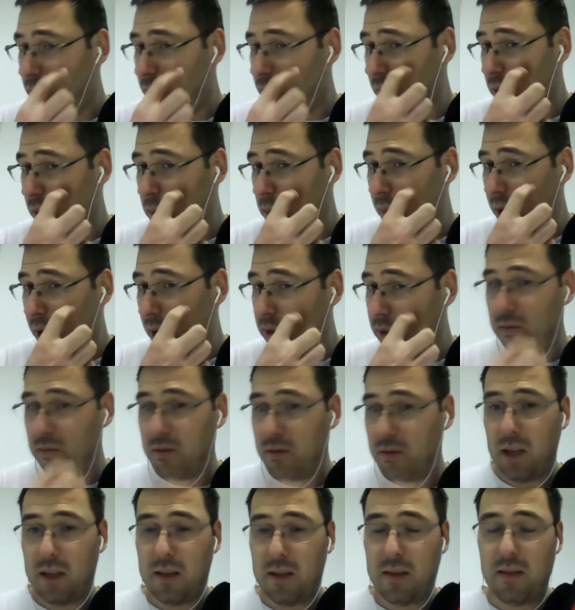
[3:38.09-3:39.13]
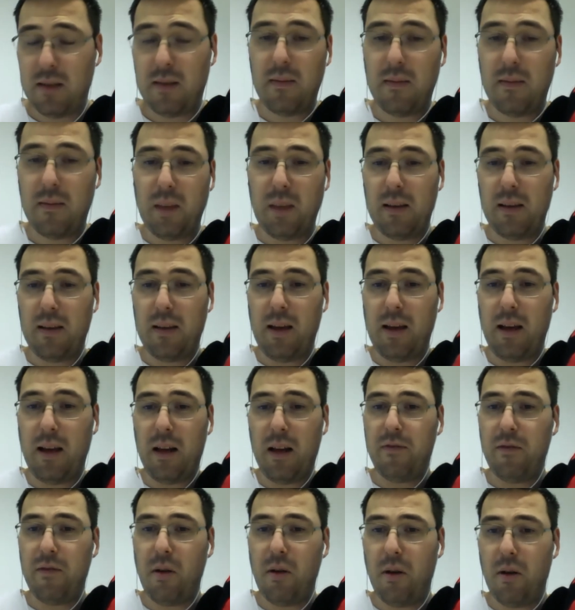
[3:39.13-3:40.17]
We might just tackle a
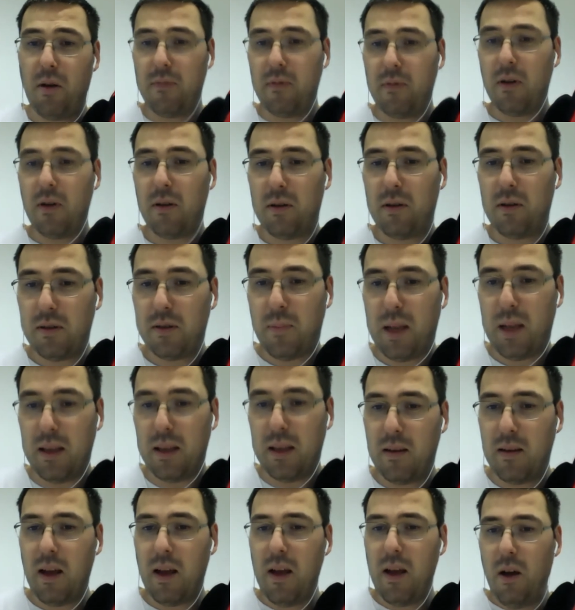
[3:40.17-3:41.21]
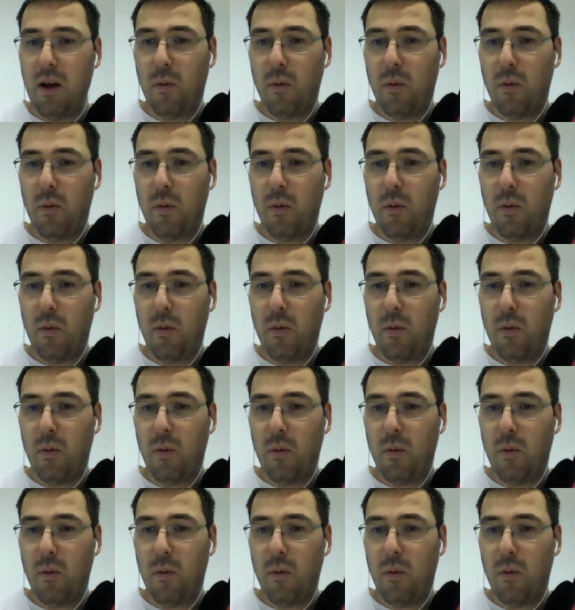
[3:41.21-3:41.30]
few of those, but